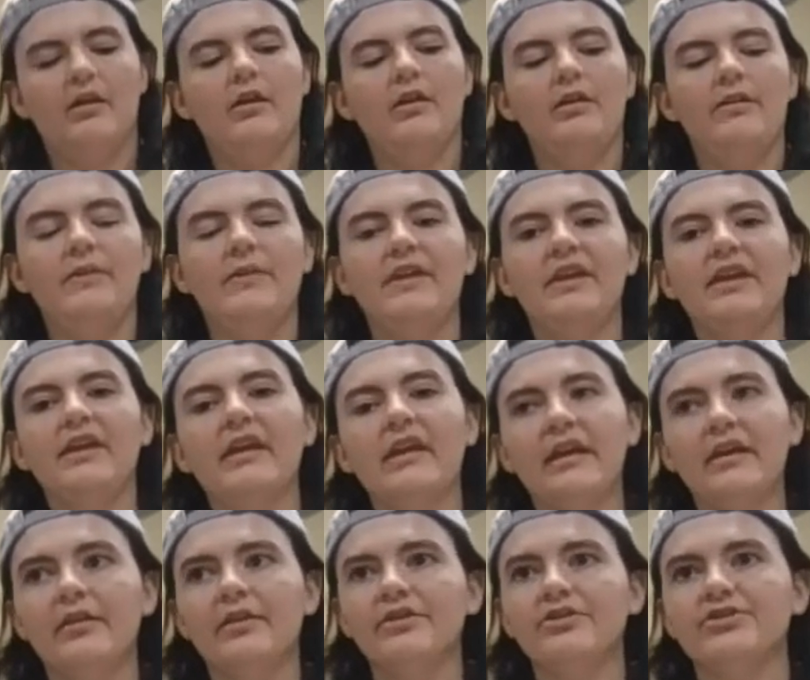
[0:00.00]
the
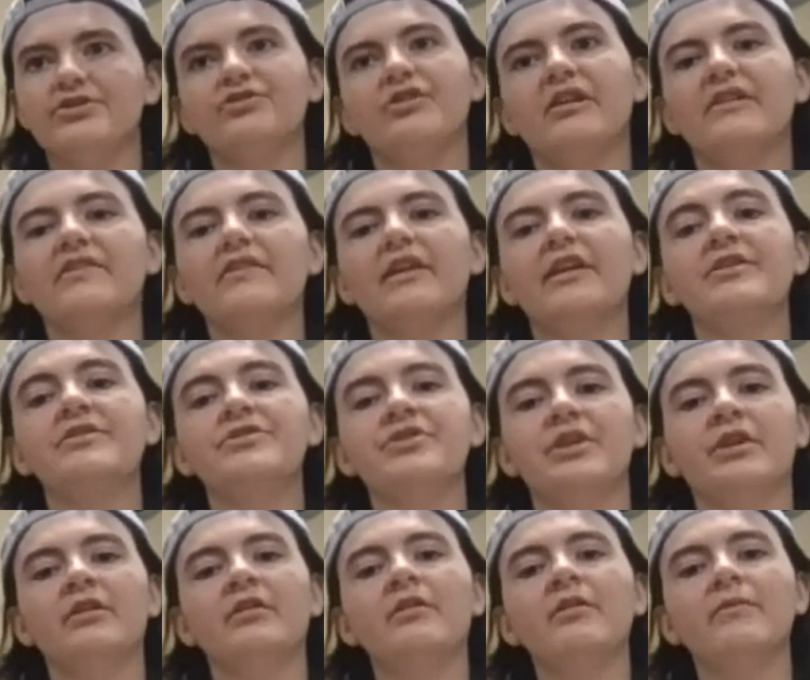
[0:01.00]
English
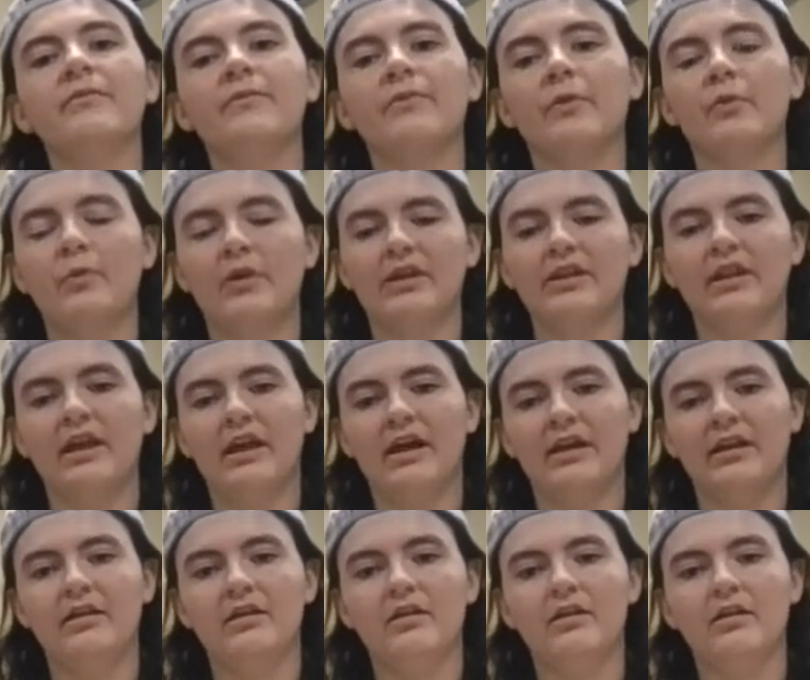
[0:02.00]
translation for one
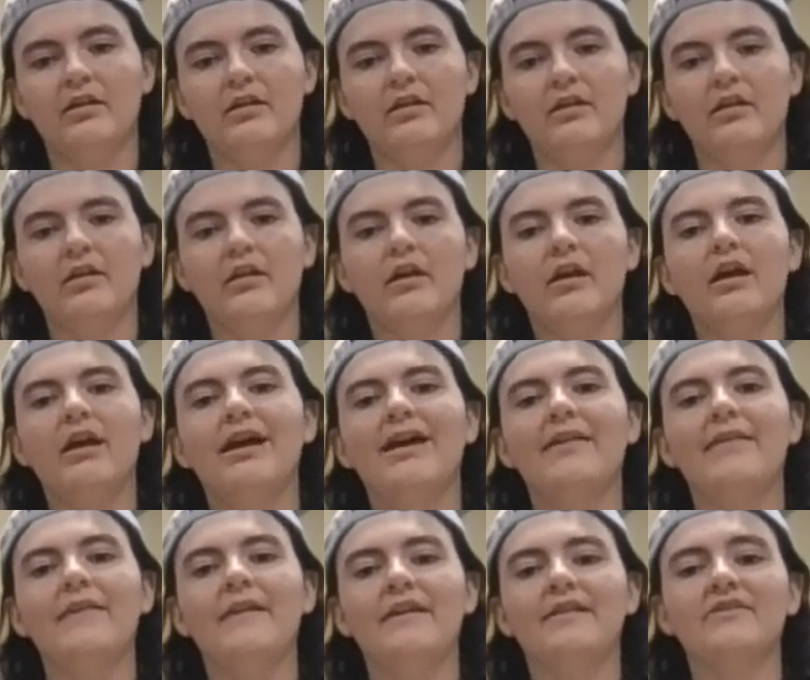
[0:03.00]
line,
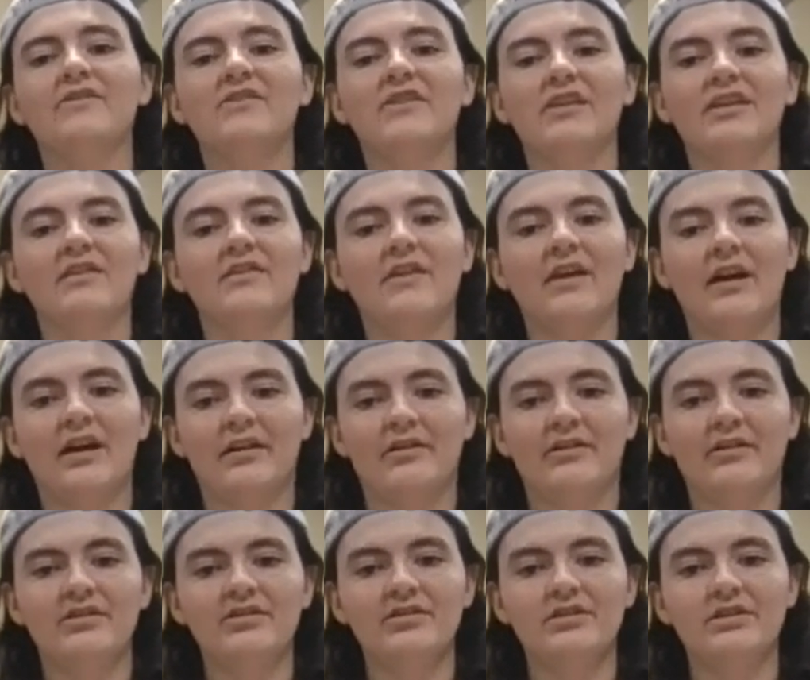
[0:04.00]
and then sing the
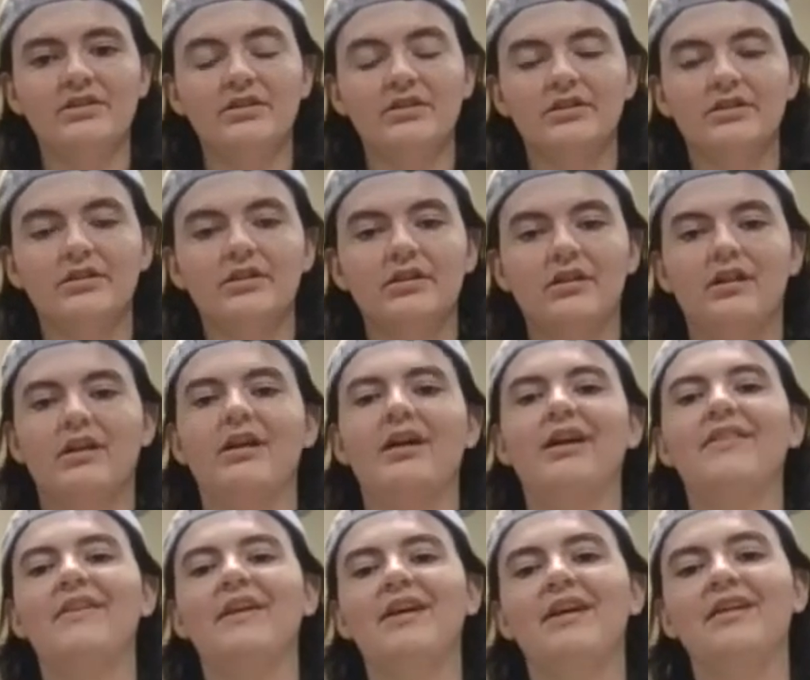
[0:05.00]
Irish,
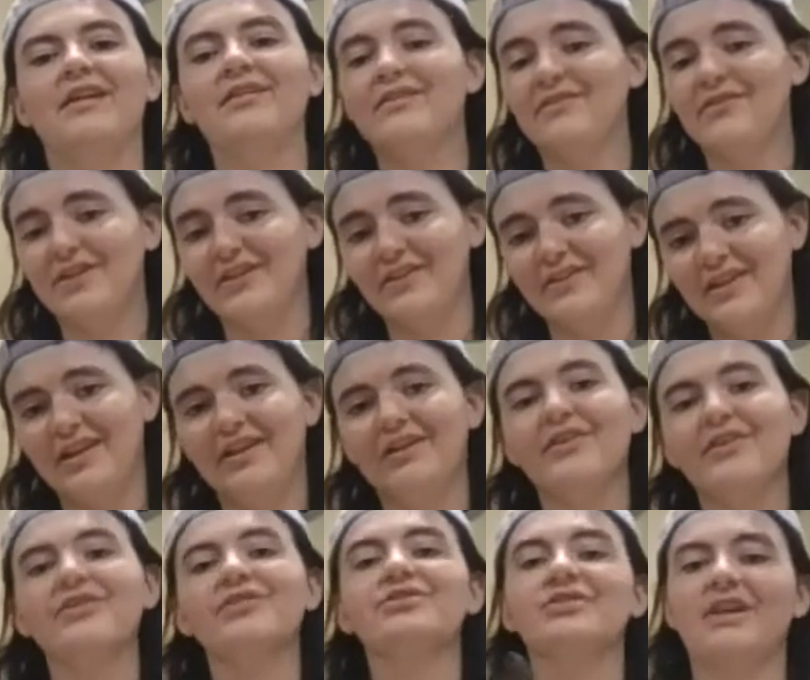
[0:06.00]
and then sing the
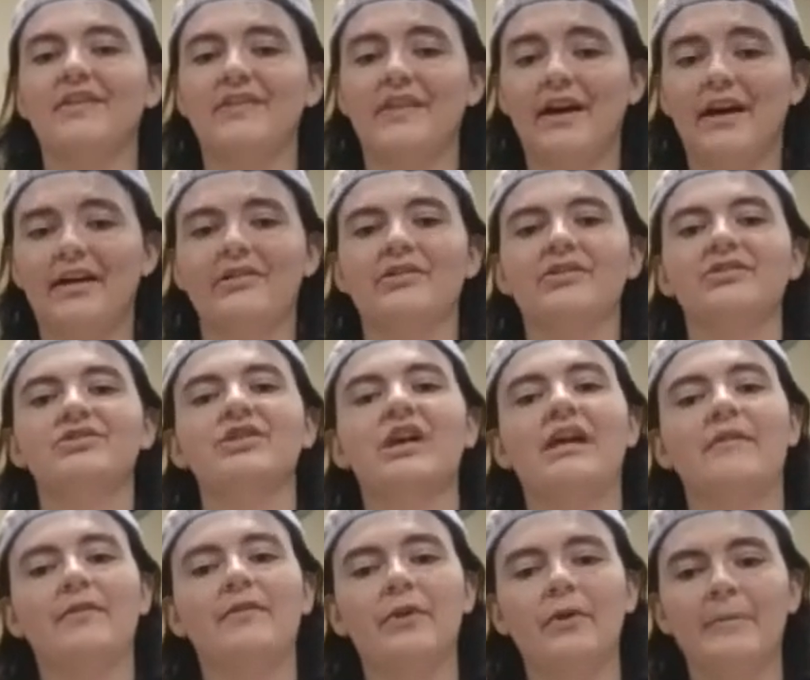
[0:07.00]
English and the Irish,
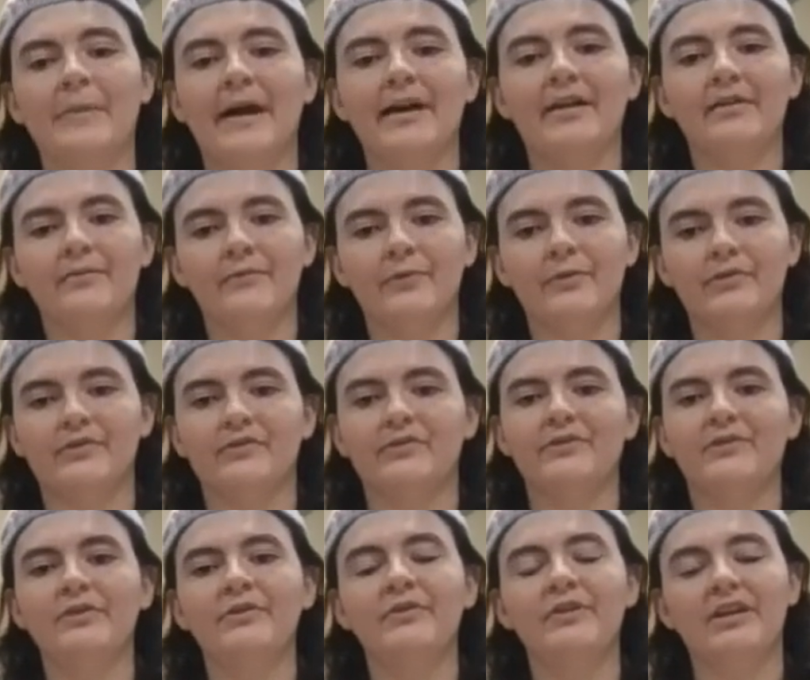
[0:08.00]
kind of go back and forth so
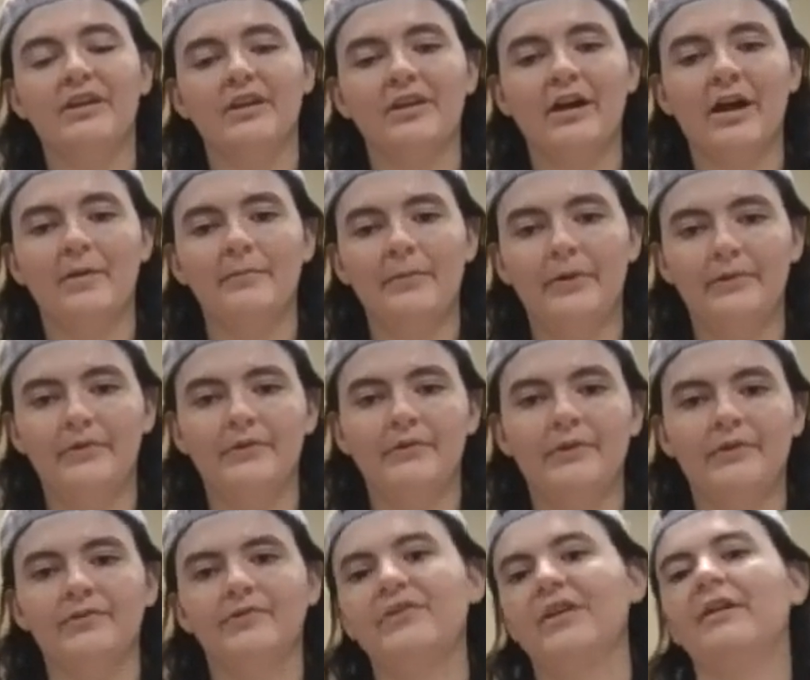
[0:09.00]
you can hear how both of
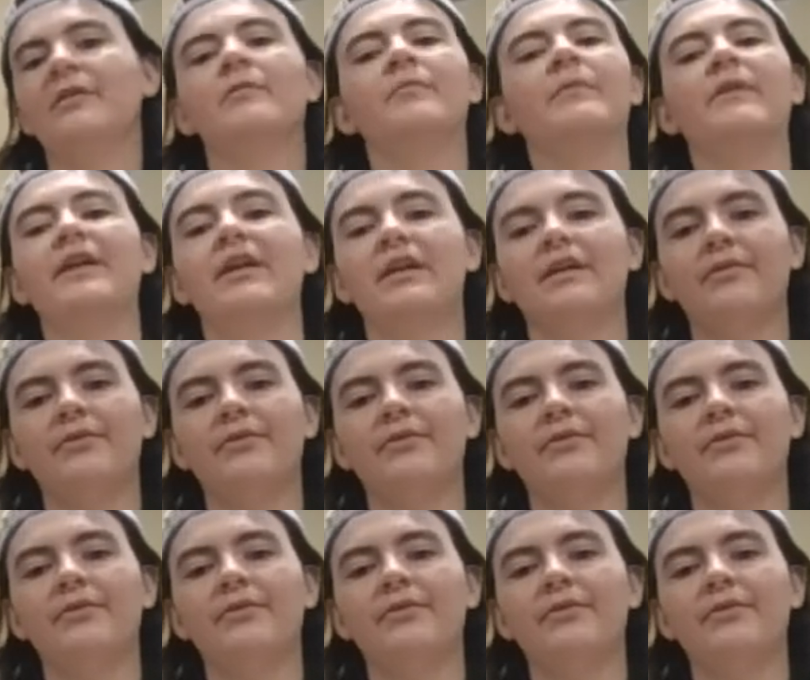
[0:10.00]
those sound playing it